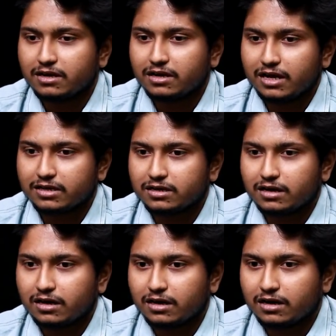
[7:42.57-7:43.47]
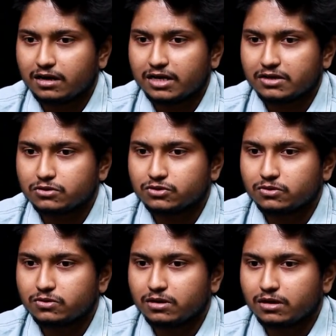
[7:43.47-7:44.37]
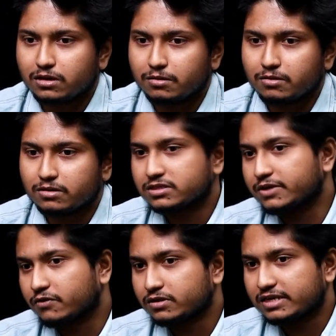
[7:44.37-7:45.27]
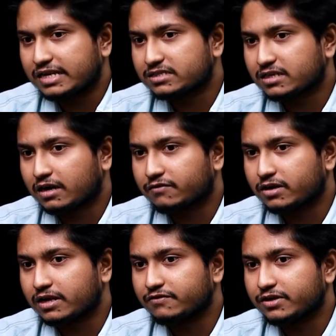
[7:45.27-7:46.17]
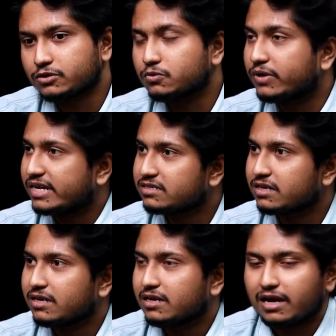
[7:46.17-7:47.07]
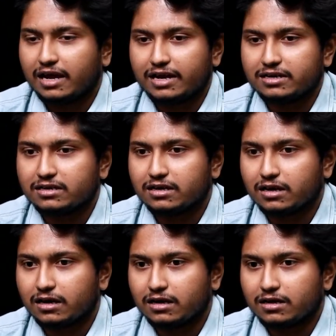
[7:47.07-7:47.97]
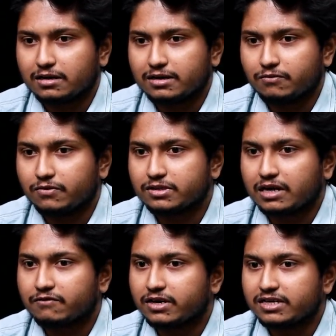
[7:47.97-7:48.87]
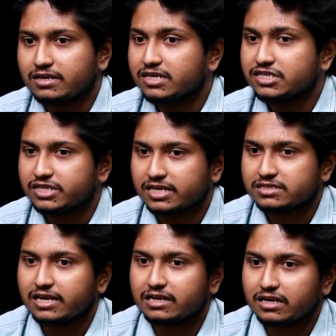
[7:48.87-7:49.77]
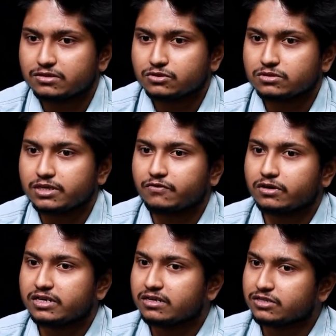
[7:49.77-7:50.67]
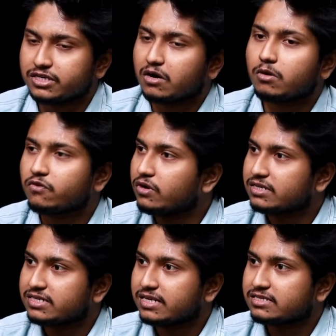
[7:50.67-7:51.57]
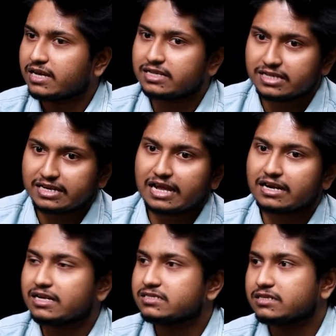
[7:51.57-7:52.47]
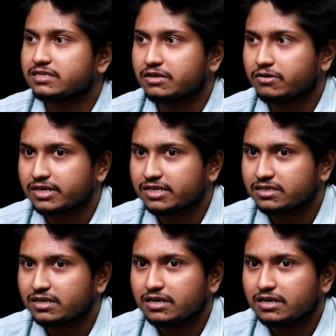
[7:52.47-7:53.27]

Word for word: Like, uh, I used to uh, sit for the test after every two days, and uh, you know, with after each test, like I used to sit for a three-hour full-length test and then analyze the three-hour test.